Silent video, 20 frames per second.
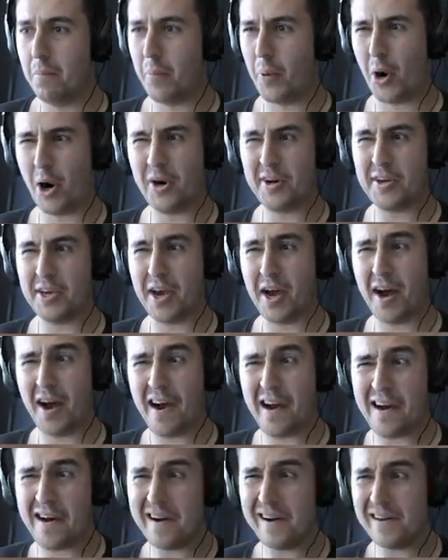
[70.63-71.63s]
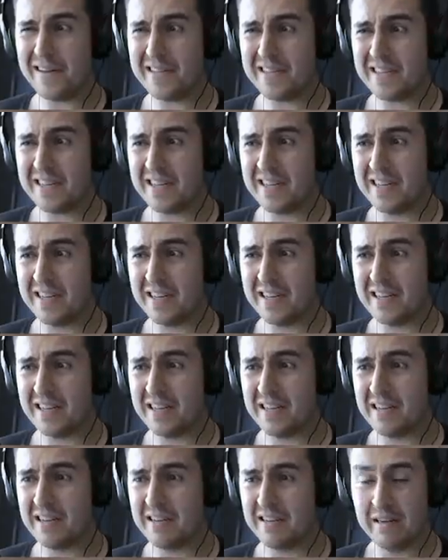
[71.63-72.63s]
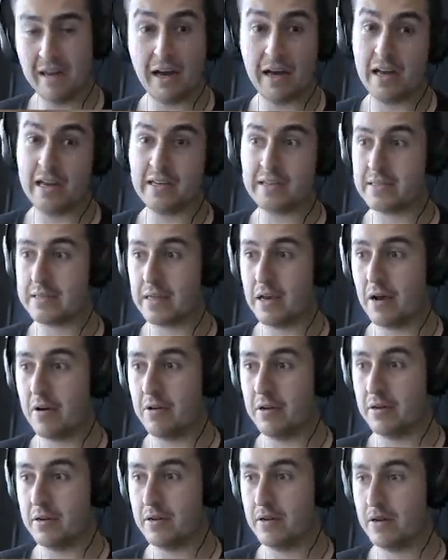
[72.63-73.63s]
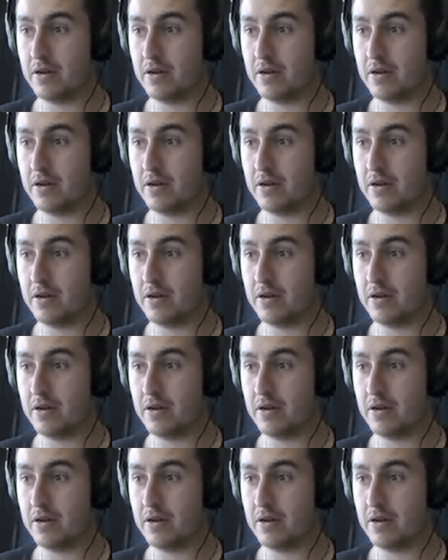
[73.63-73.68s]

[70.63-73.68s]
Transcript: Party hard? I guess so.